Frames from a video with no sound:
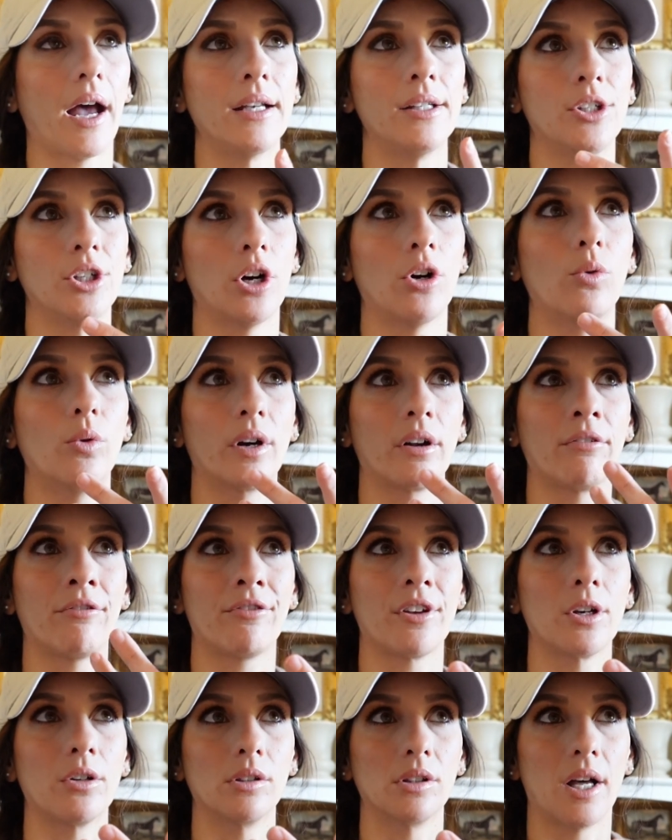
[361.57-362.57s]
I don't wanna
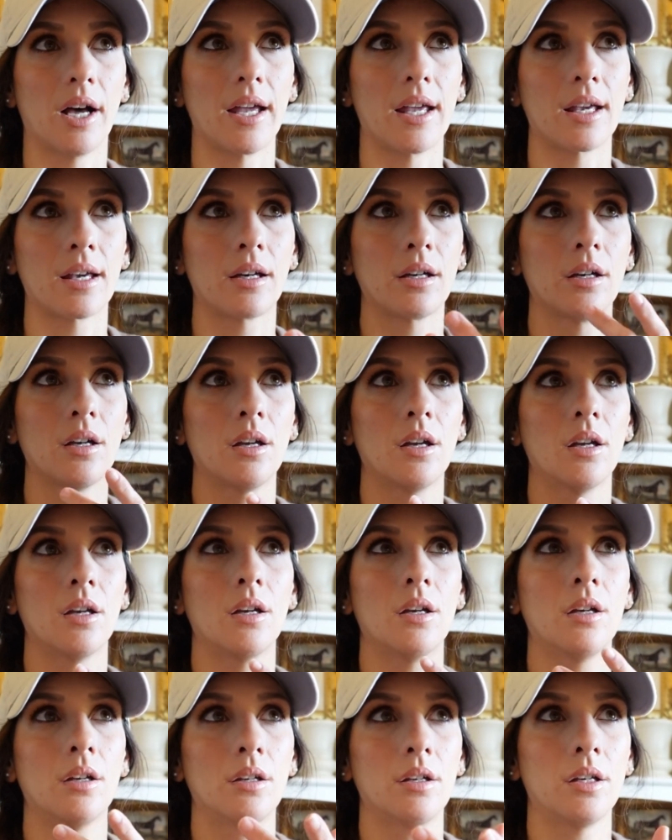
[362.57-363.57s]
feel like,
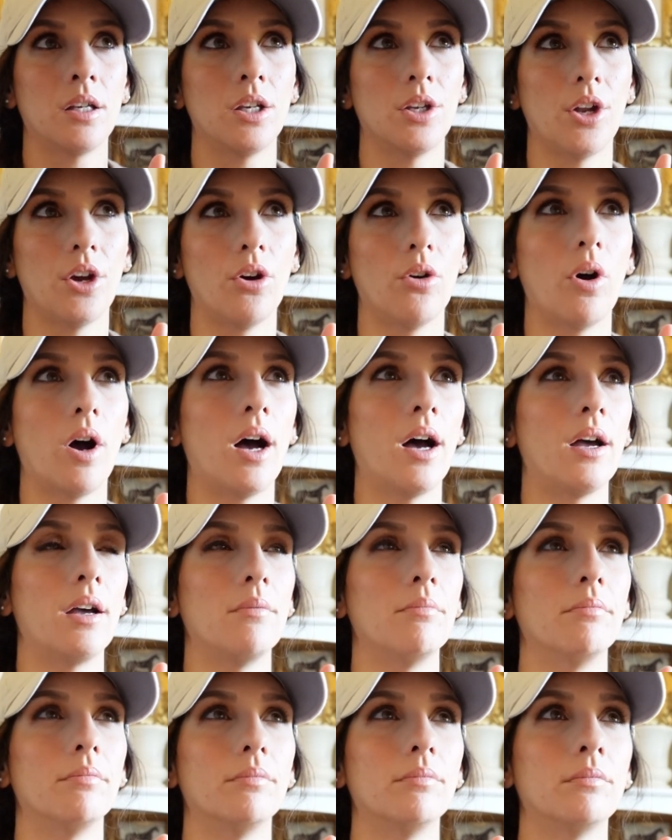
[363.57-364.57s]
you know,
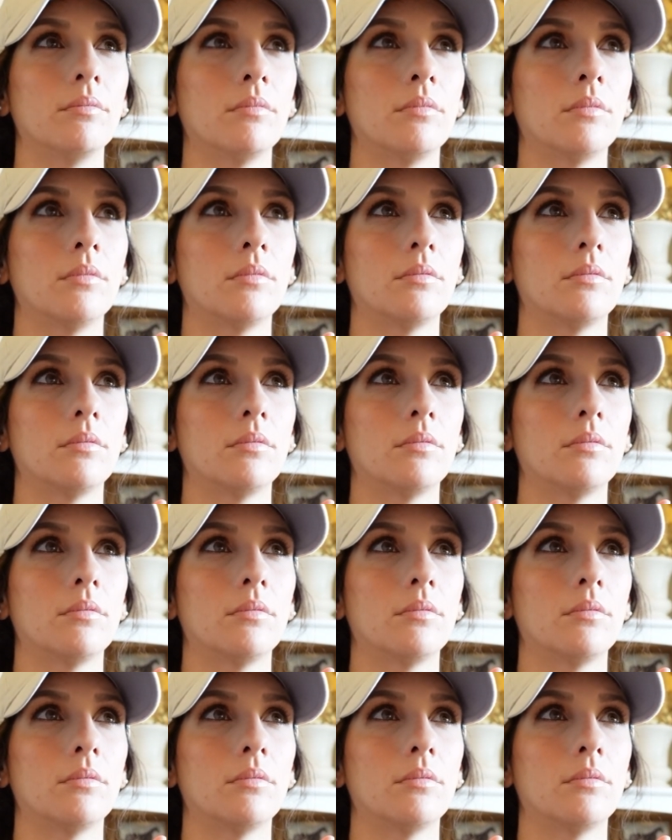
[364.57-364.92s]
I'm